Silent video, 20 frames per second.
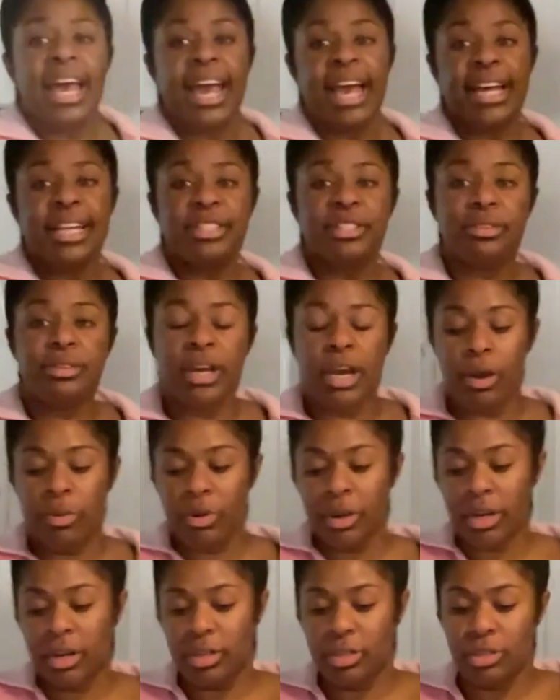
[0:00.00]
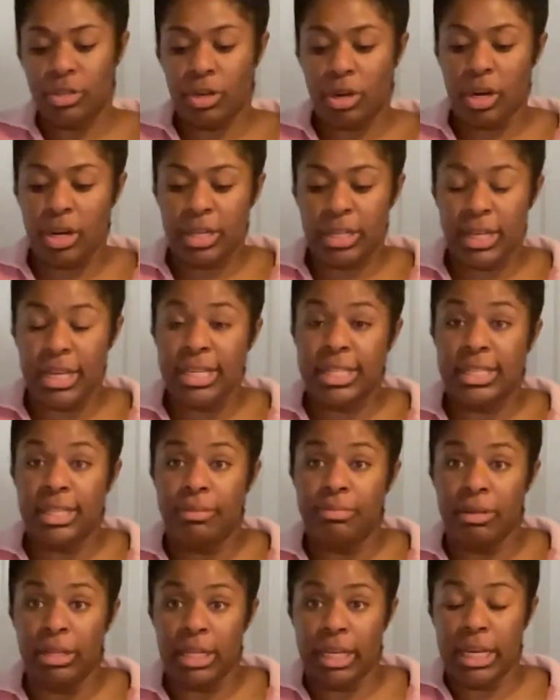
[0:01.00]
And so now we're going to start
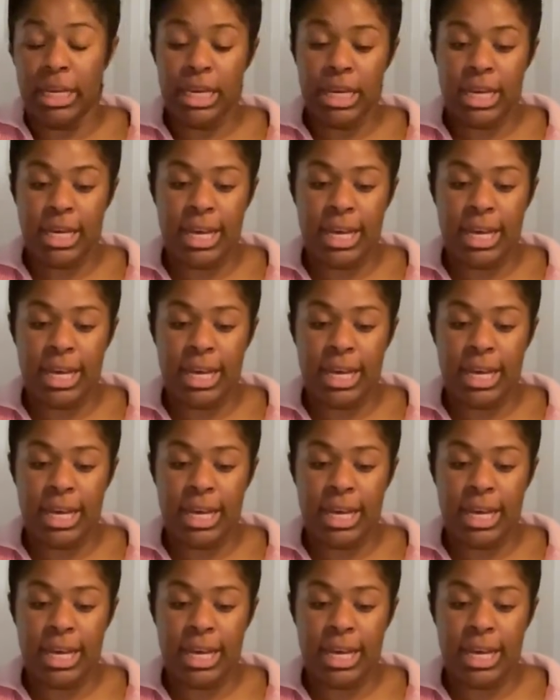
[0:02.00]
assembling.